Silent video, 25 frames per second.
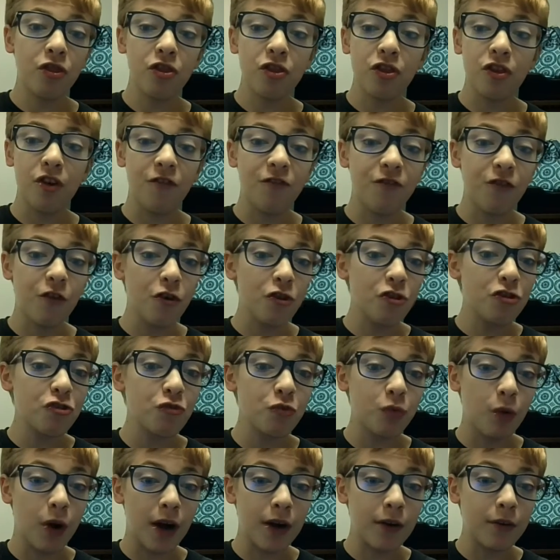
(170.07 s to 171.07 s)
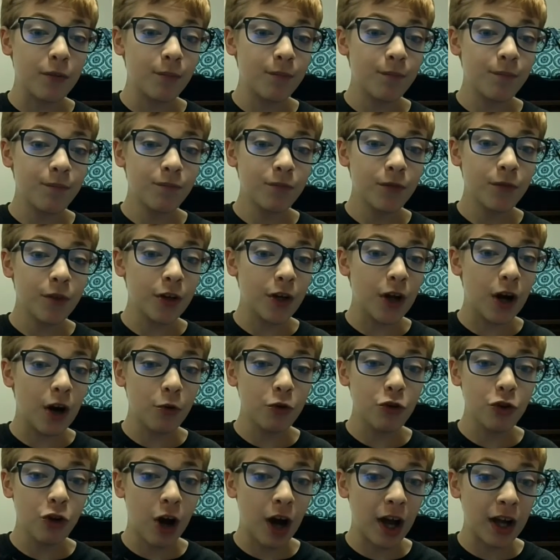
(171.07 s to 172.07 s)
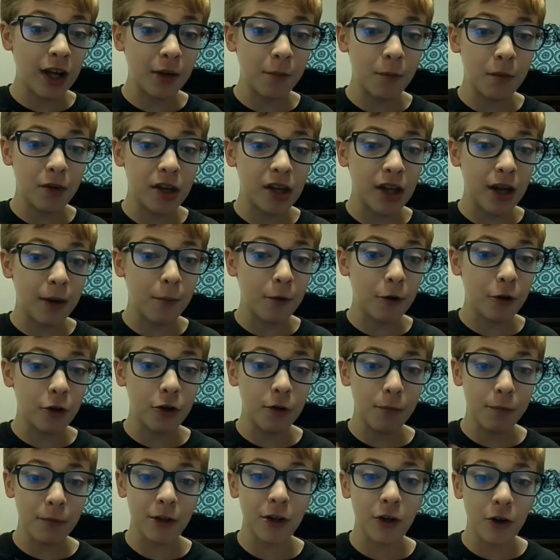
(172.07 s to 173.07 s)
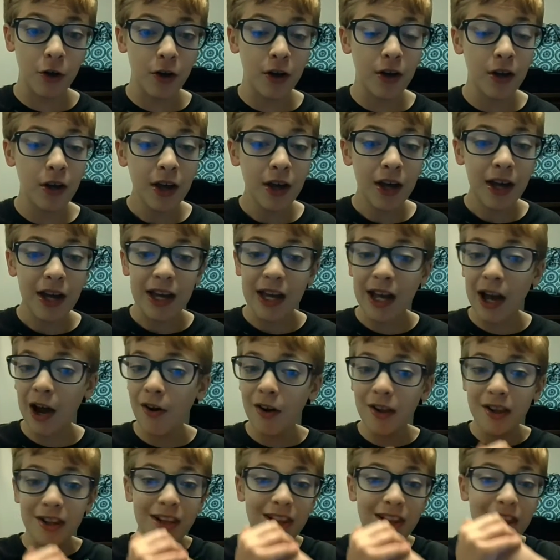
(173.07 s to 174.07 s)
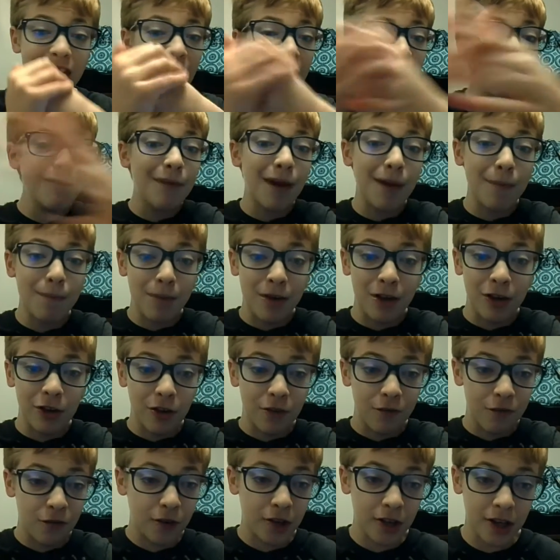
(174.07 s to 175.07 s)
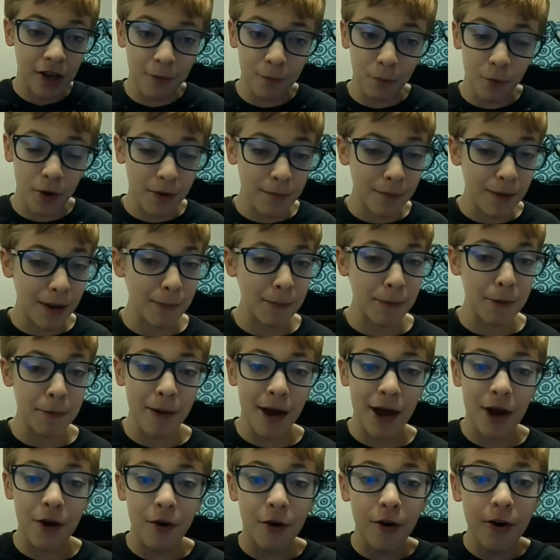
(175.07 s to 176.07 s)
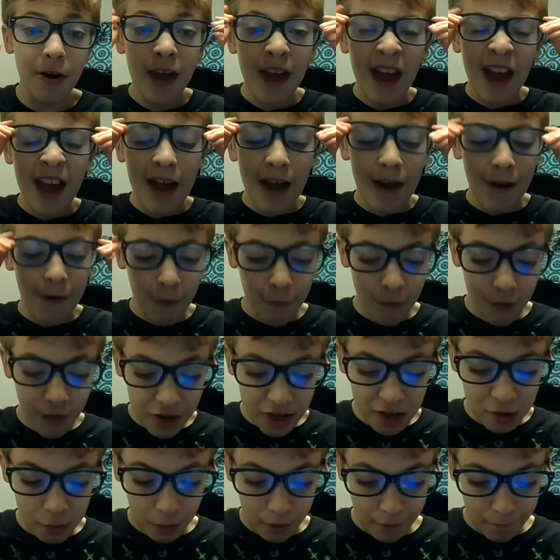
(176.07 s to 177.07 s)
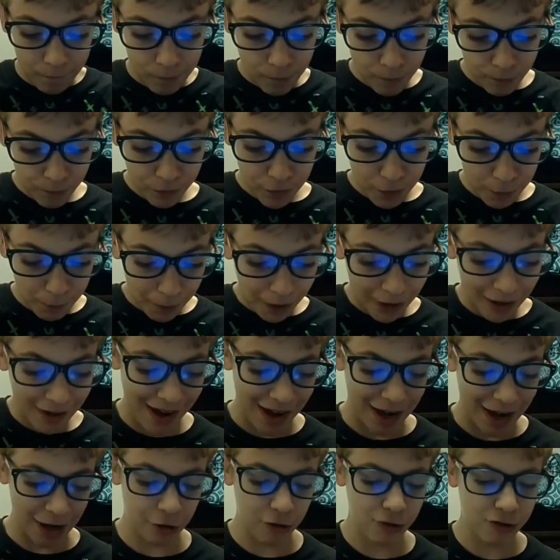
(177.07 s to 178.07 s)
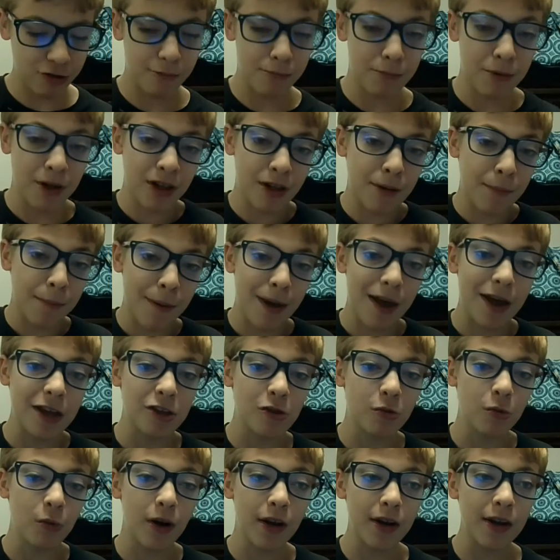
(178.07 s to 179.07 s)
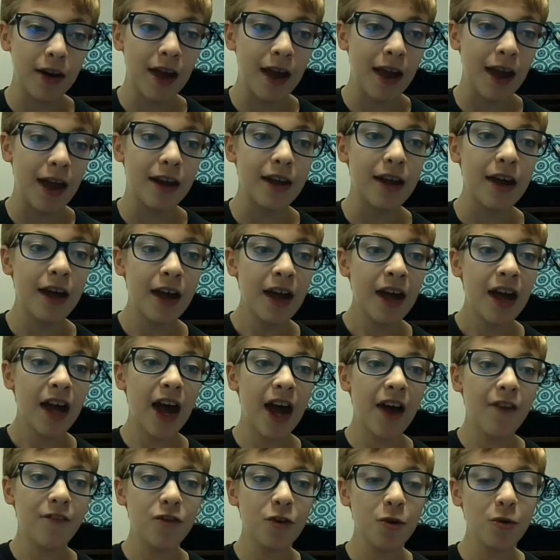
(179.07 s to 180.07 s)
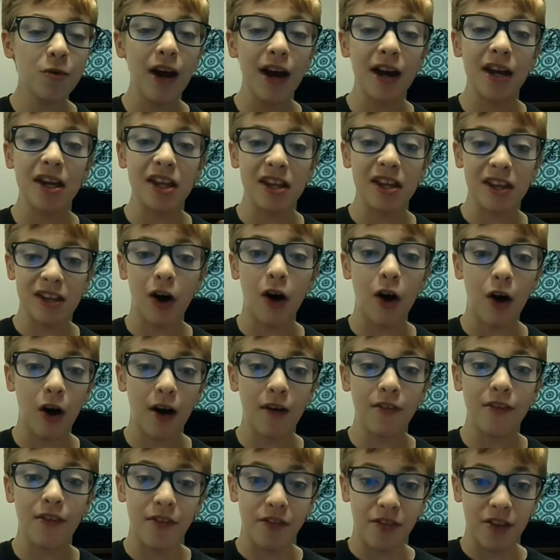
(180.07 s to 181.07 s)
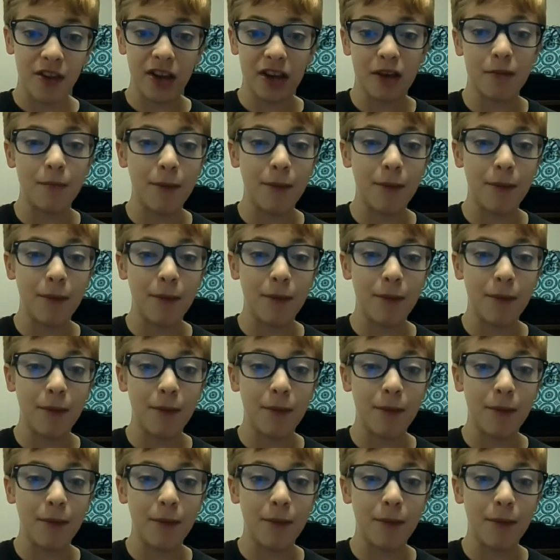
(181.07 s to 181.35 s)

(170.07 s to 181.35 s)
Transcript: the first one, you know, talking with someone could be good. Counting to 10 might be good for someone, maybe better. Or this one might actually be the best one. And if you guys saw that this